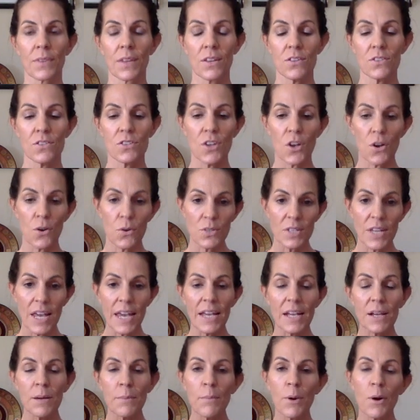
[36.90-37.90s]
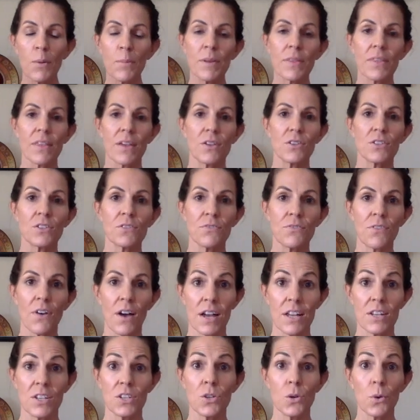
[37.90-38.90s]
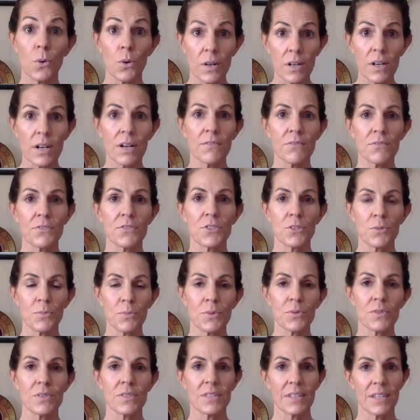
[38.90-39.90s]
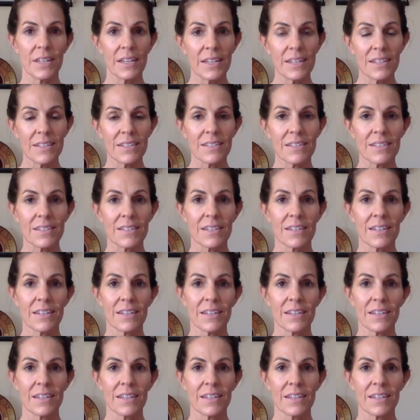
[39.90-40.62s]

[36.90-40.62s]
So take a moment there to find your comfortable seat.